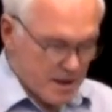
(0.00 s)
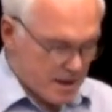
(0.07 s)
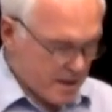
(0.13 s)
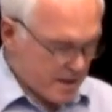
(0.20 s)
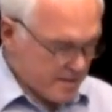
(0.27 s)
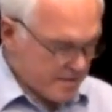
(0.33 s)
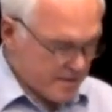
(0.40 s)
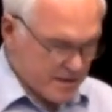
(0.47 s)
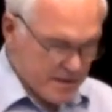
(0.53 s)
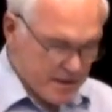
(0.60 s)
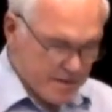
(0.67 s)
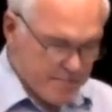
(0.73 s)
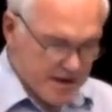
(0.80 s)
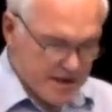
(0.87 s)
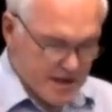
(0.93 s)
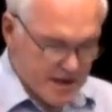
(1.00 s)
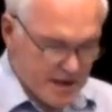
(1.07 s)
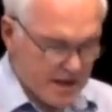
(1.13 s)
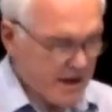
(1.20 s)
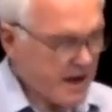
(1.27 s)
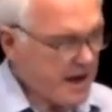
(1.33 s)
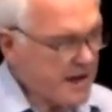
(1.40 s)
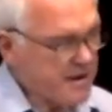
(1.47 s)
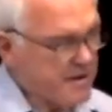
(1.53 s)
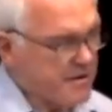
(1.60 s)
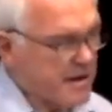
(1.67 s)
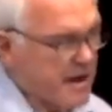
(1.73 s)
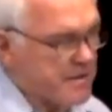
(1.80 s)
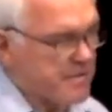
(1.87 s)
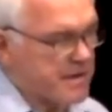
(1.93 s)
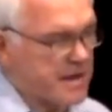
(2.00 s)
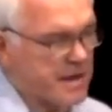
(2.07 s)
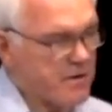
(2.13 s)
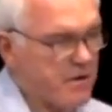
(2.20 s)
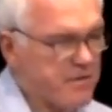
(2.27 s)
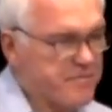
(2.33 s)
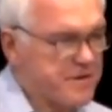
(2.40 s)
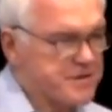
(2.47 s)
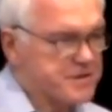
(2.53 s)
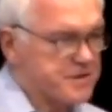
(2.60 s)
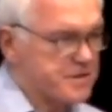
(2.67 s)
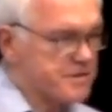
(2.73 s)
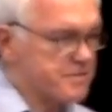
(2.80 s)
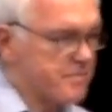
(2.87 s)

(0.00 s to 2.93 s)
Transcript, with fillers: I may need a hand here. How do I get off this and